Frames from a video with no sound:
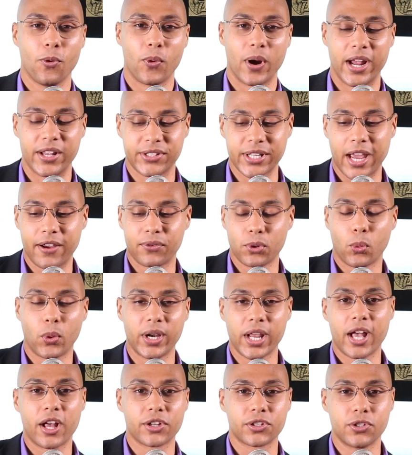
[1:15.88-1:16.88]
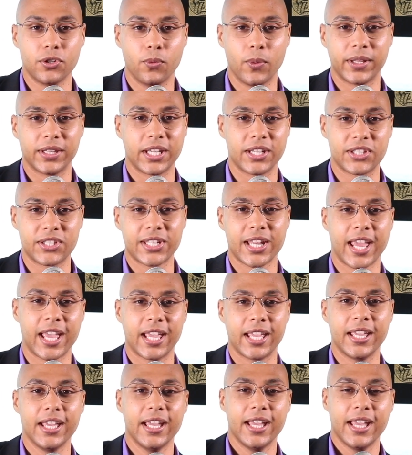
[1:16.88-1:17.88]
Whereas everyone else who, when they
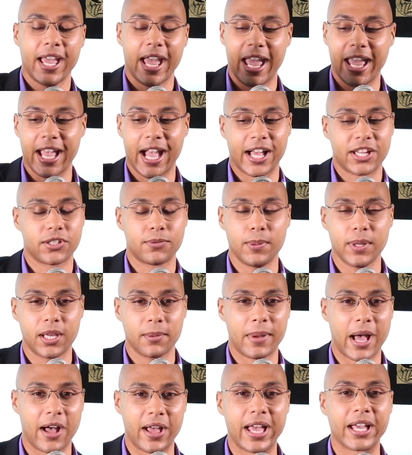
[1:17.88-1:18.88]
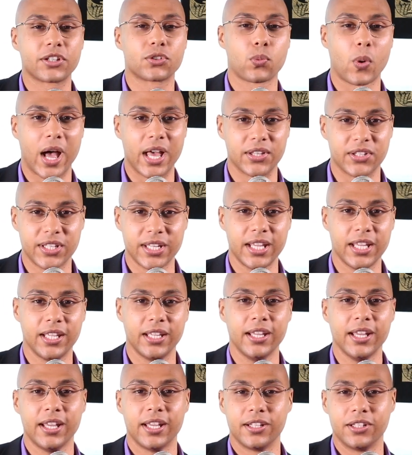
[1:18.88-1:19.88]
say, hey, I speak about
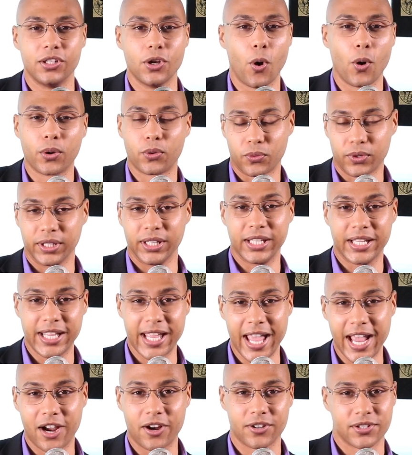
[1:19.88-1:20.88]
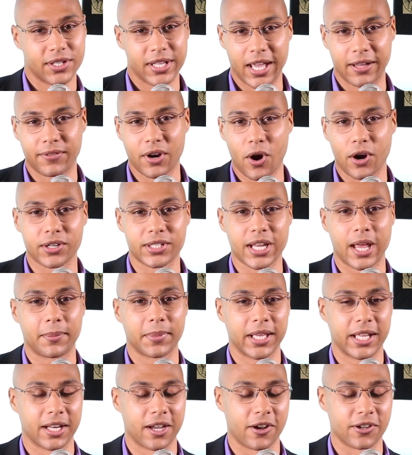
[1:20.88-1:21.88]
XYZ, no one really cares and they have a hard time
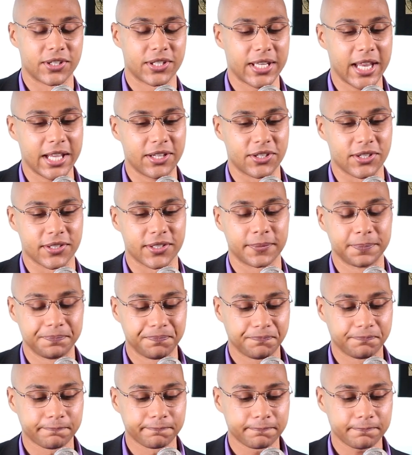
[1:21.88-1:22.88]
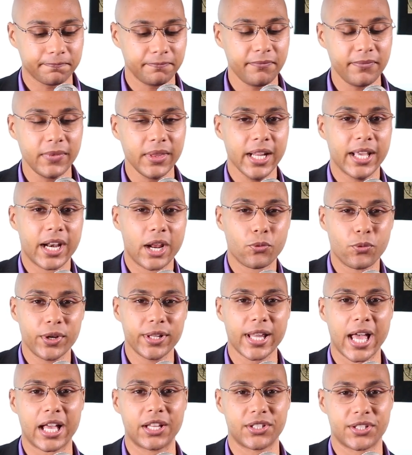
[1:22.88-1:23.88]
getting on stages. And I
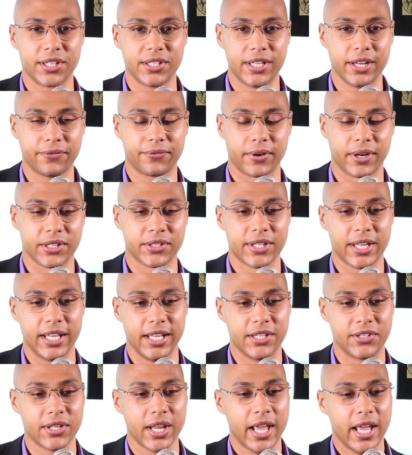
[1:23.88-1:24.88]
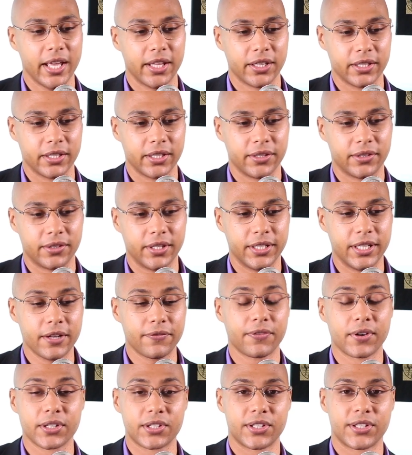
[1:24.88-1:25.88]
realized the difference is
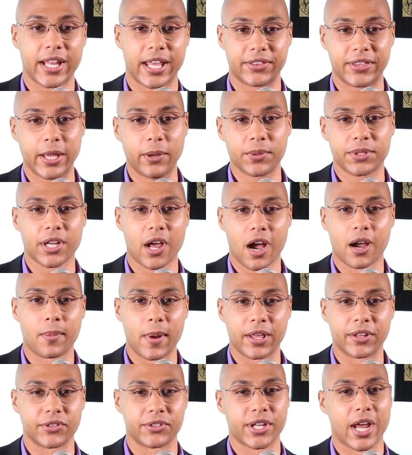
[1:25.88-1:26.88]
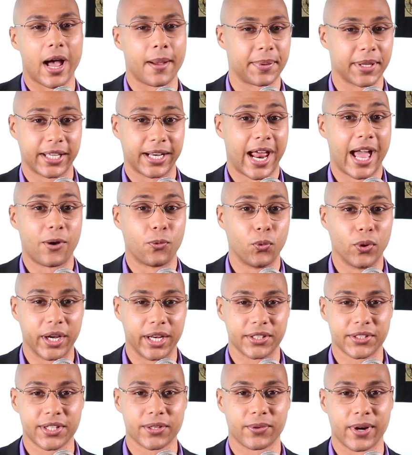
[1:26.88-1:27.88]
that they would talk about their topic and I
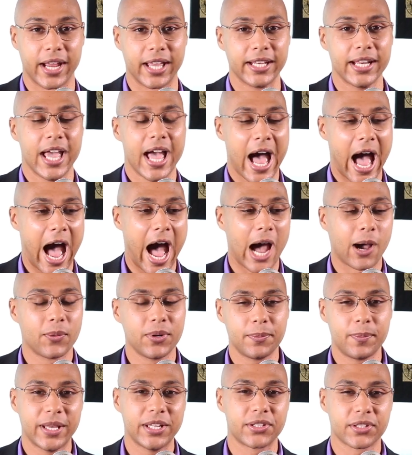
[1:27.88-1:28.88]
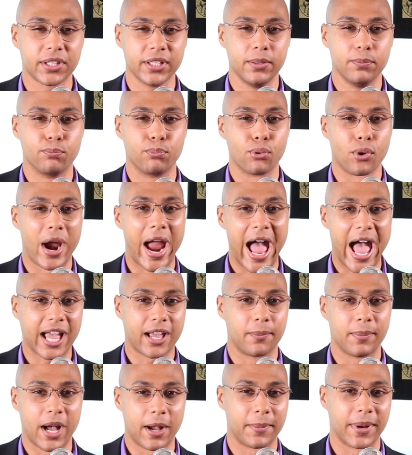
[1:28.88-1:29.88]
wouldn't, right? I would basically
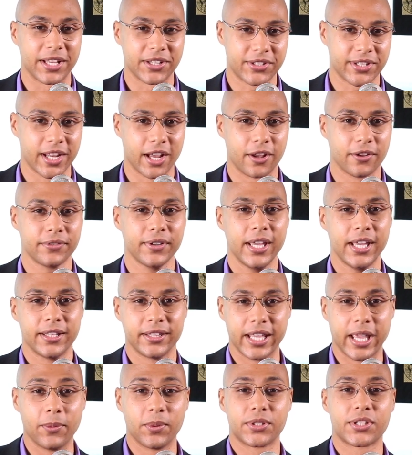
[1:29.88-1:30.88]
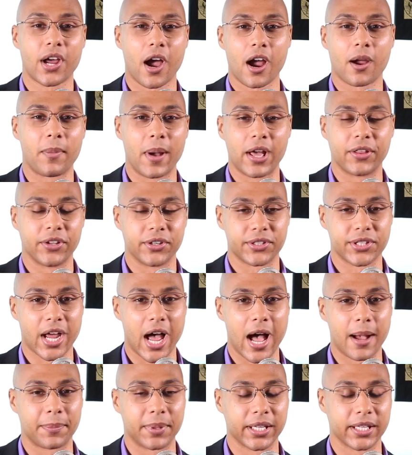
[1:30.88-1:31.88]
brag about myself. They would talk about their
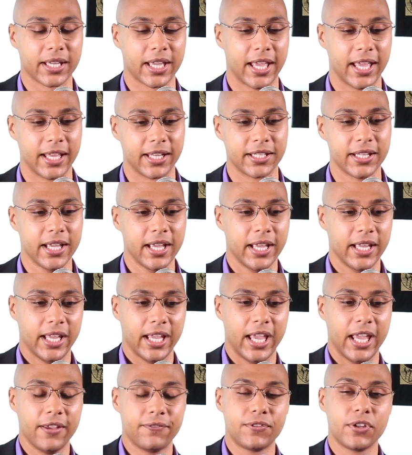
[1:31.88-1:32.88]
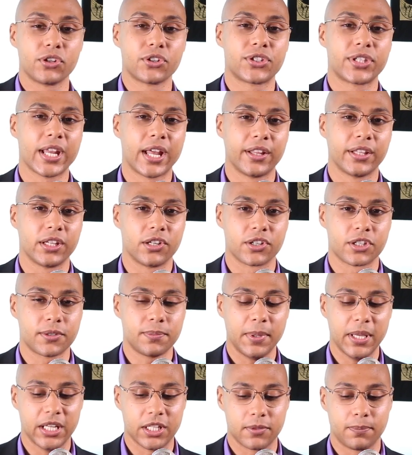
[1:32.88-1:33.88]
topic. And if you're selling your
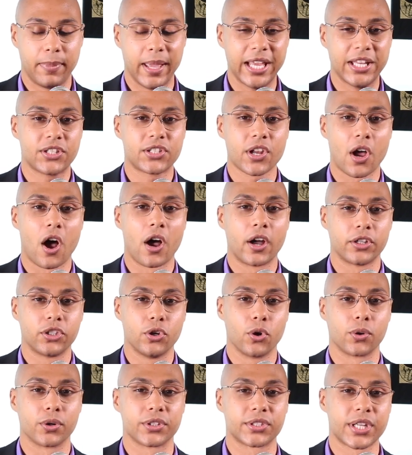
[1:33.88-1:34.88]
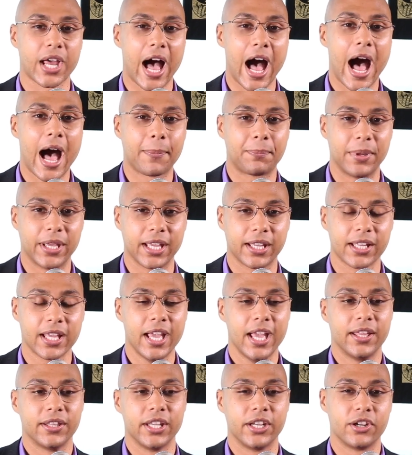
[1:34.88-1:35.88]
speech based on your topic,
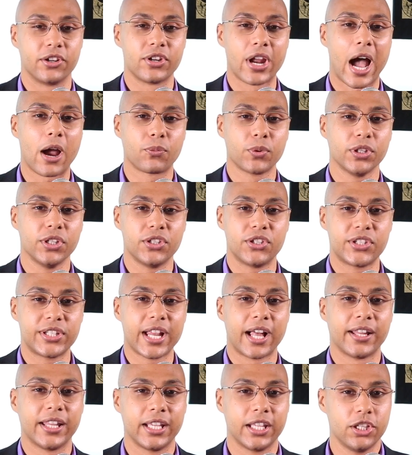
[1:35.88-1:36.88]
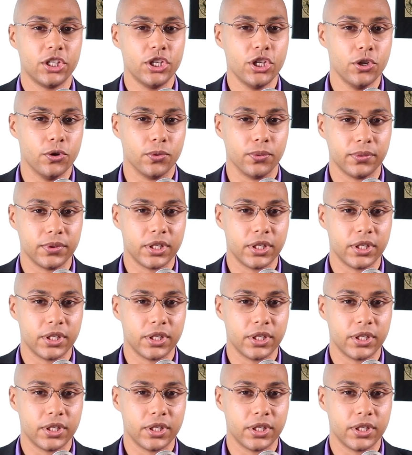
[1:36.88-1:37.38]
then you're not really selling you.